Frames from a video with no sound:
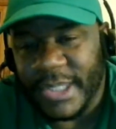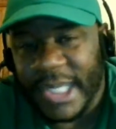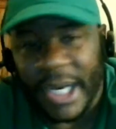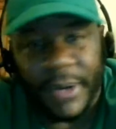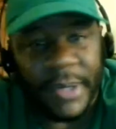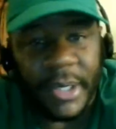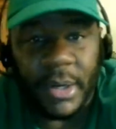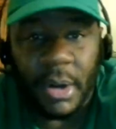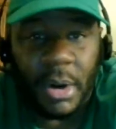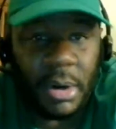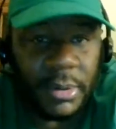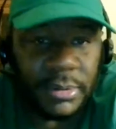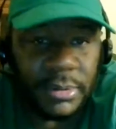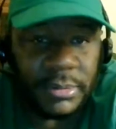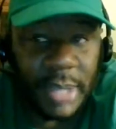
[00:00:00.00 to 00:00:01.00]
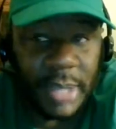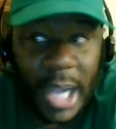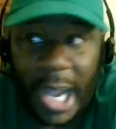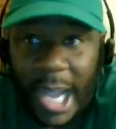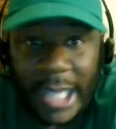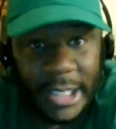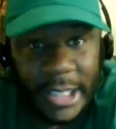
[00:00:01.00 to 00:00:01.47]
Terrion Arnold,
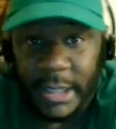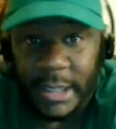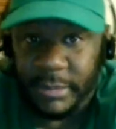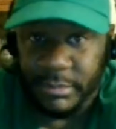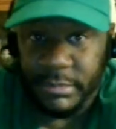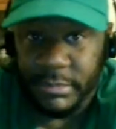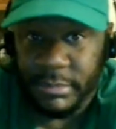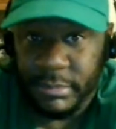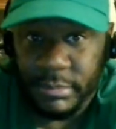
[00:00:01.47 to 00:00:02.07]
how he